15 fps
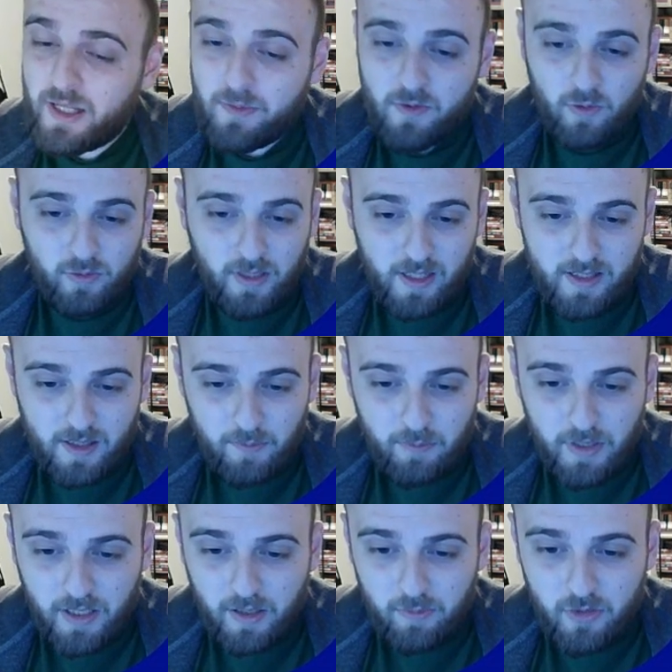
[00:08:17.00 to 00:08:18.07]
so that's a
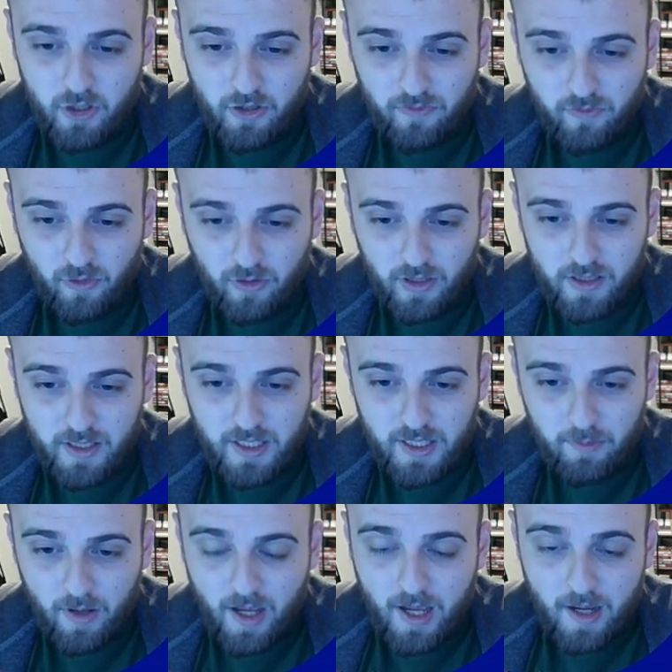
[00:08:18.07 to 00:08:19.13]
big omission for the
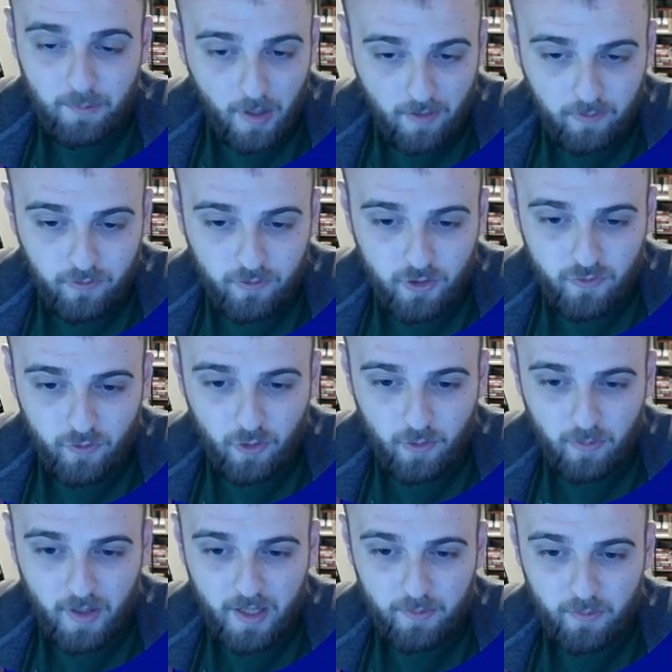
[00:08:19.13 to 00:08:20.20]
team. Pavlovic for
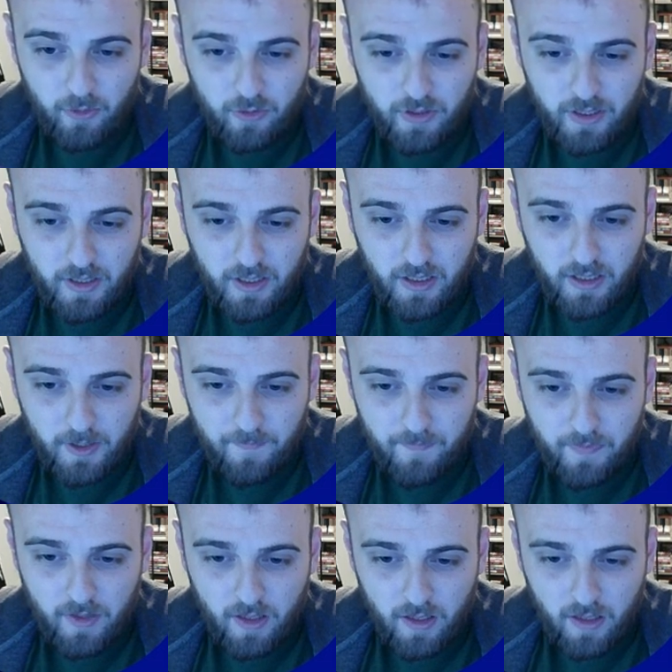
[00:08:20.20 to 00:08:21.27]
Bayern Munich.
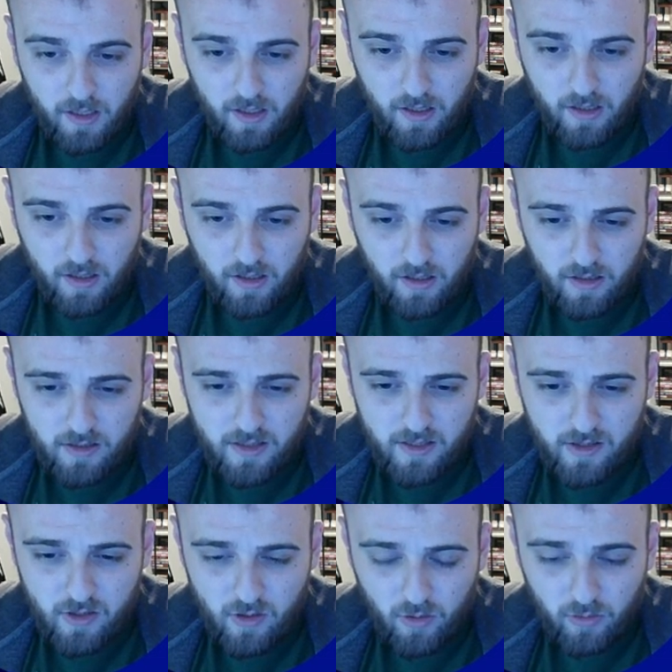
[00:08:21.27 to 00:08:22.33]

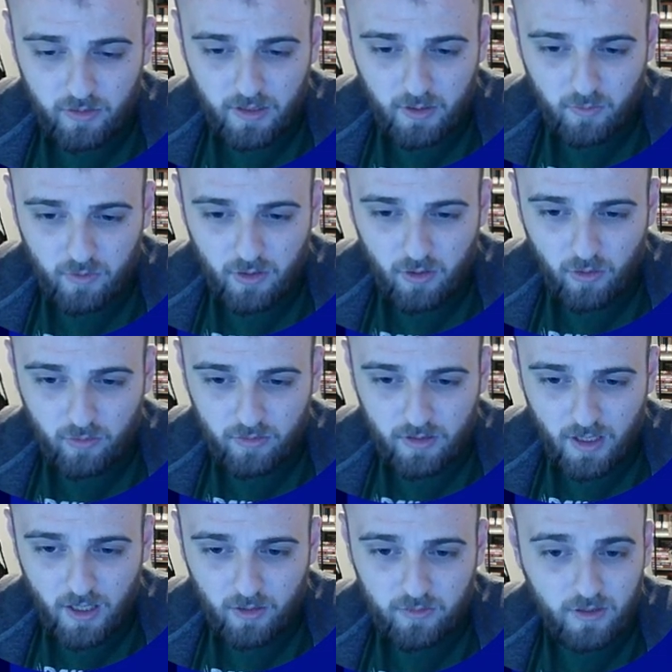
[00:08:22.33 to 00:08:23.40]
So then we go
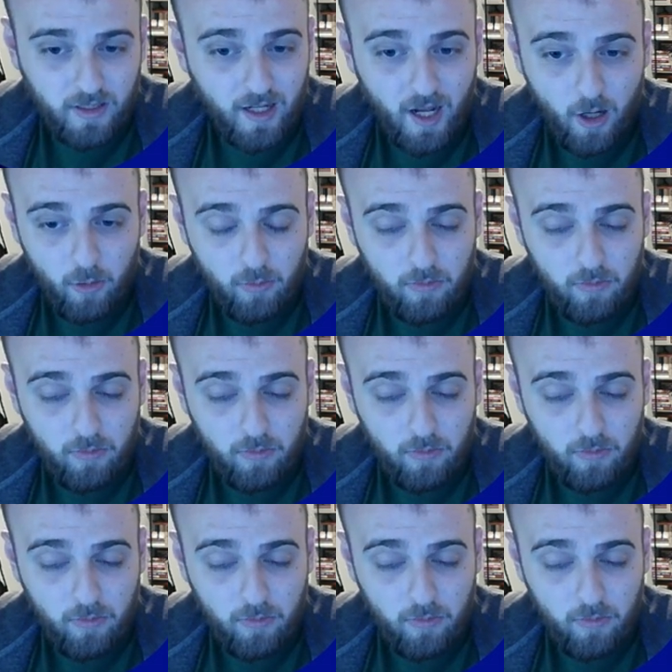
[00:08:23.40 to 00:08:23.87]
down. Raum